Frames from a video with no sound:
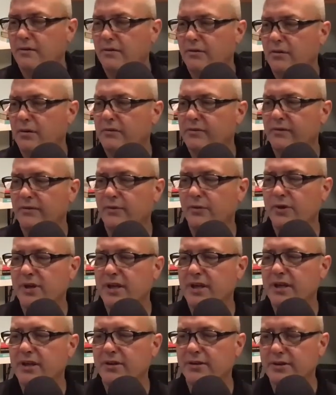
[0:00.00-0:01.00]
Over 40
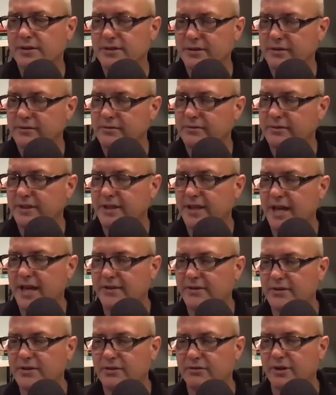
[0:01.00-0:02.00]
years, they had
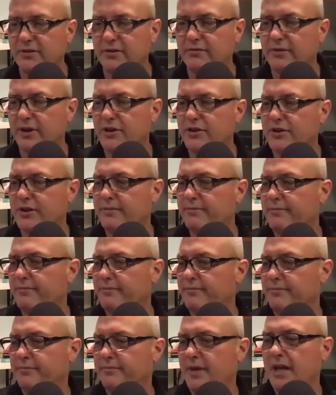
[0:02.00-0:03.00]
this great friendship.
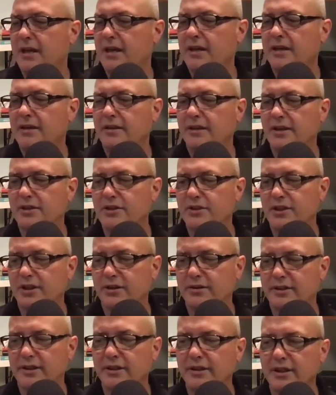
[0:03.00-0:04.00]
They
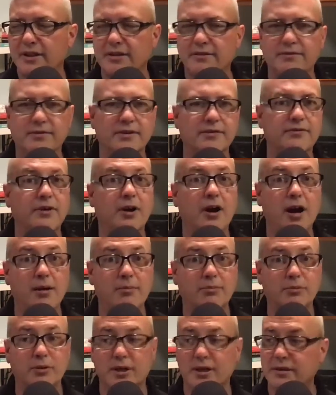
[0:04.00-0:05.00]
shared the love of
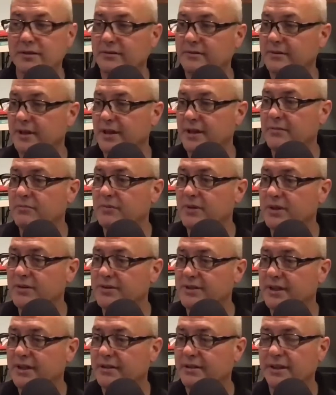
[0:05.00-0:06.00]
opera and
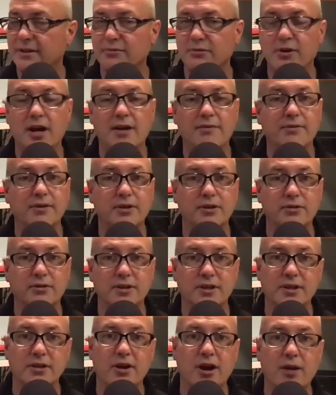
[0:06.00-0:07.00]
music. They would often go to
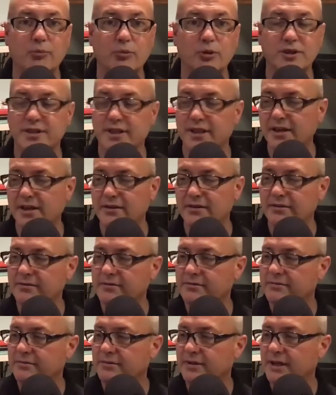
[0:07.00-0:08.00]
the opera together.
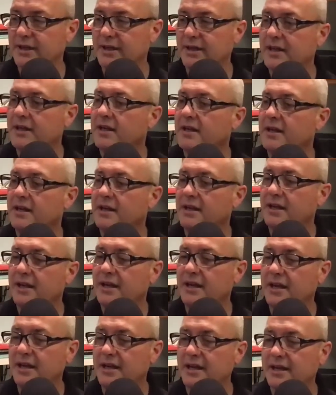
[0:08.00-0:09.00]

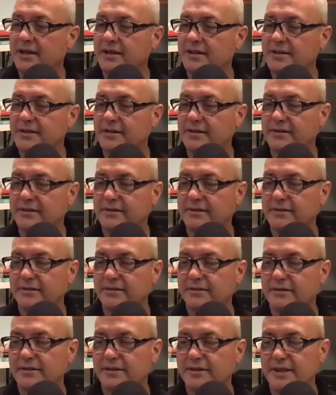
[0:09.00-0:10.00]
And
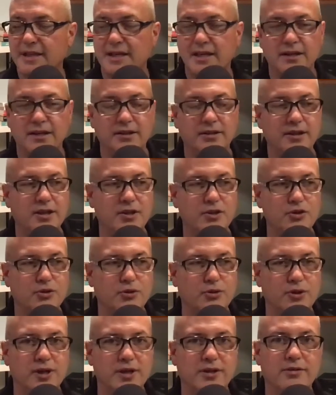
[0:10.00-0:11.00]
they
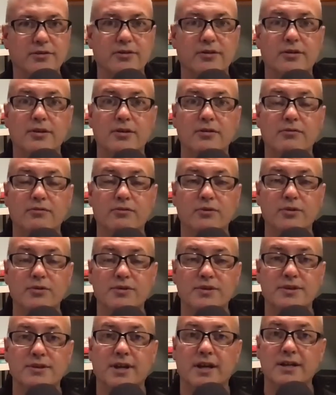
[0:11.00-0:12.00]
enjoyed
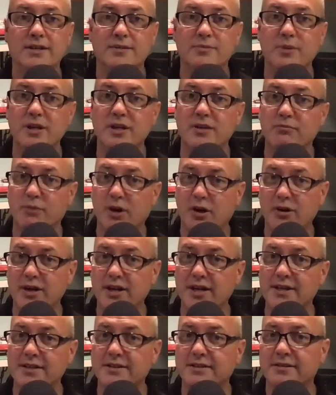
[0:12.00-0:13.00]
Ruth's husband,
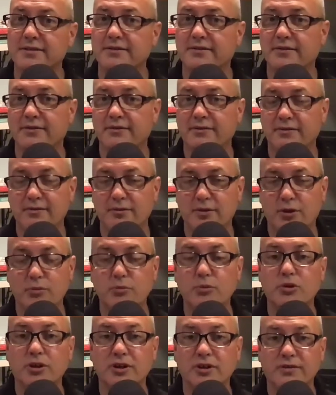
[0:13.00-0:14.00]
Marty's,
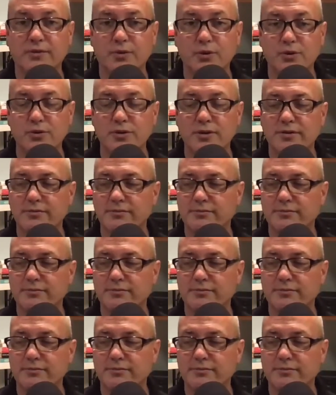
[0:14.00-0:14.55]
home-cooked food.